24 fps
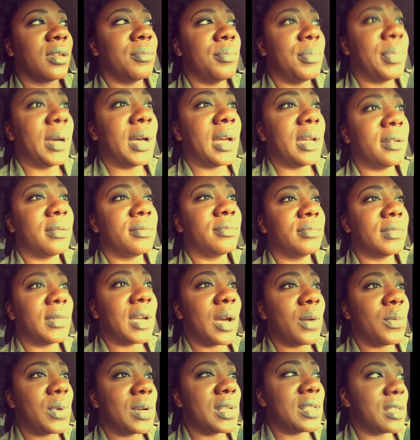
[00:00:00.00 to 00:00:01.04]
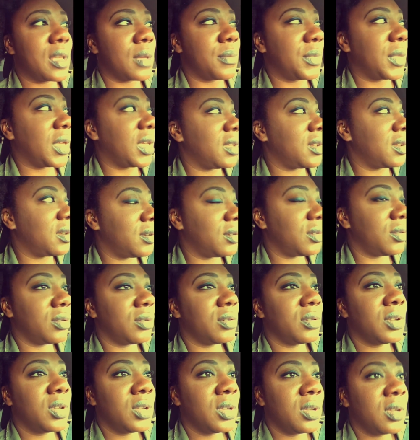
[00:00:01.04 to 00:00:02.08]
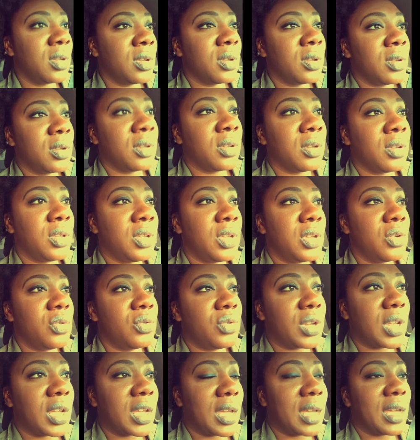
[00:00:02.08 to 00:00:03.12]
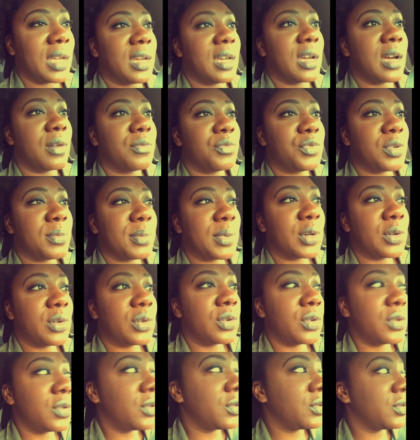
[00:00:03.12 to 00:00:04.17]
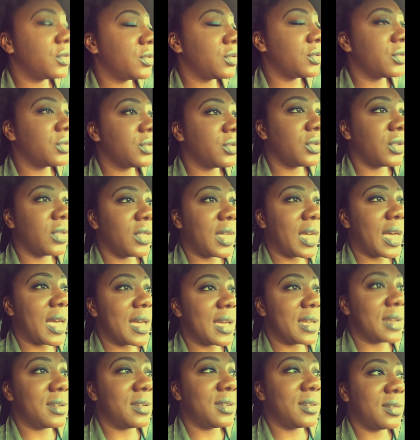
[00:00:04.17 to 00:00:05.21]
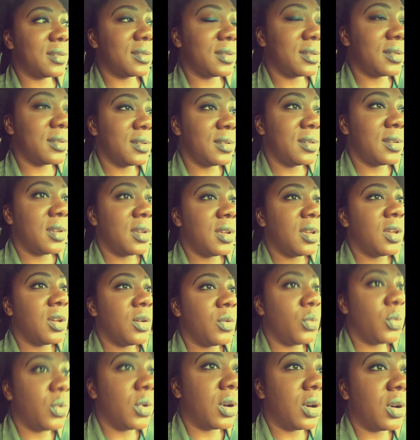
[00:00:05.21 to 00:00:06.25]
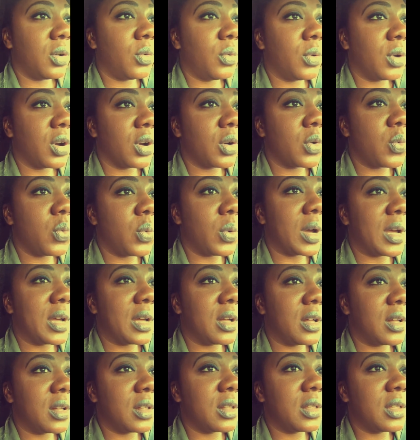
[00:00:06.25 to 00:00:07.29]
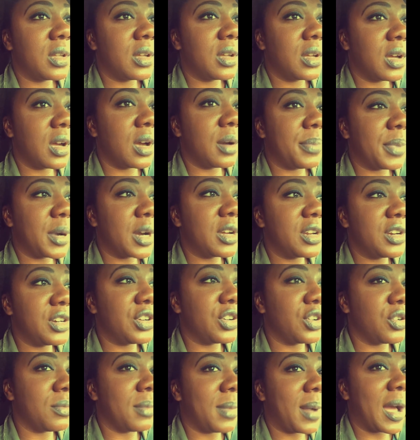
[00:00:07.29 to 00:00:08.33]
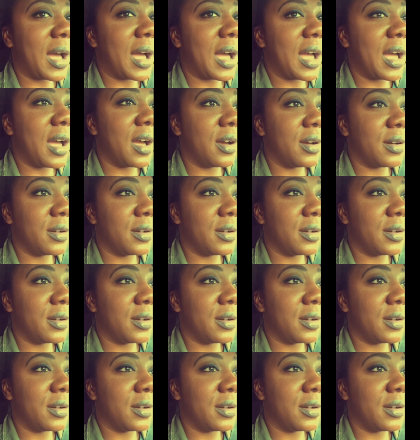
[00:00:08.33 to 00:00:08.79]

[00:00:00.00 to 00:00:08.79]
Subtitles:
but I want something cute and comfortable that will work well up under my